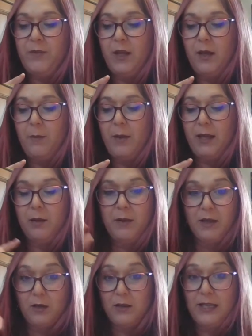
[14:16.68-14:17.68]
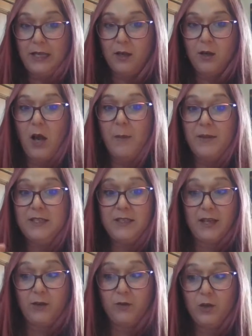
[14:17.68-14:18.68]
I can make a copy to
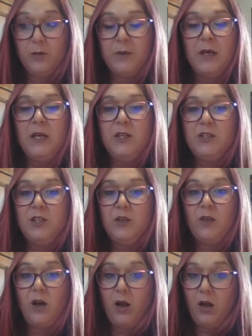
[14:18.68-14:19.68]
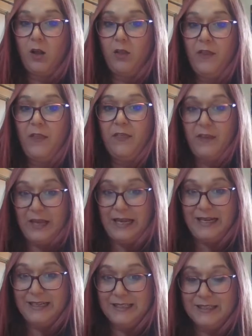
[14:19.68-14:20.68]
that group, to the All the
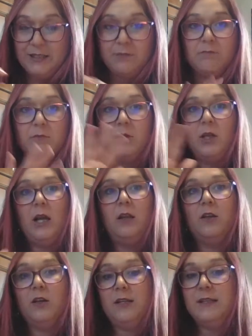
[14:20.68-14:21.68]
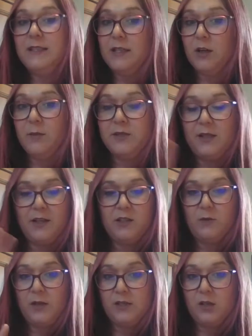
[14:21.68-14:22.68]
Things Color and Serums, I think
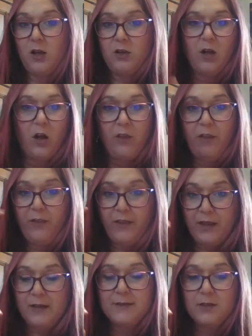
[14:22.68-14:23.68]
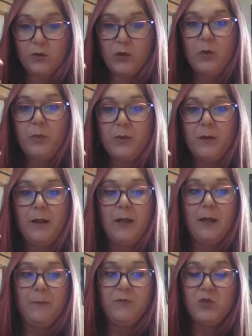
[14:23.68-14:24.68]
is what it's called, All the Things group.
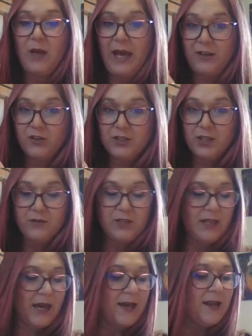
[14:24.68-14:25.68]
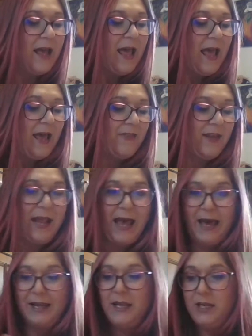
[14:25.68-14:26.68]
So add yourself to that, and then
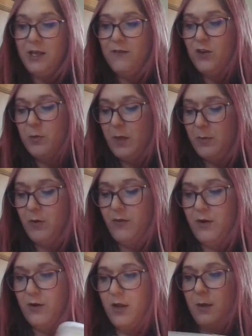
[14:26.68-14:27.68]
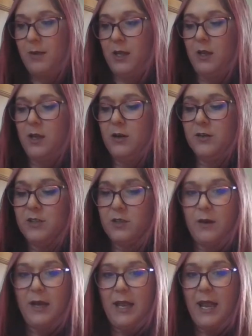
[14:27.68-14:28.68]
add any of your people that are coming. Here's
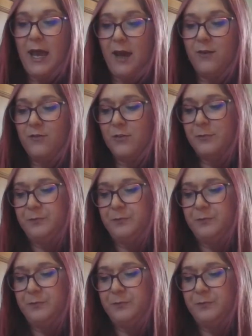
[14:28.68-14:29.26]
who I have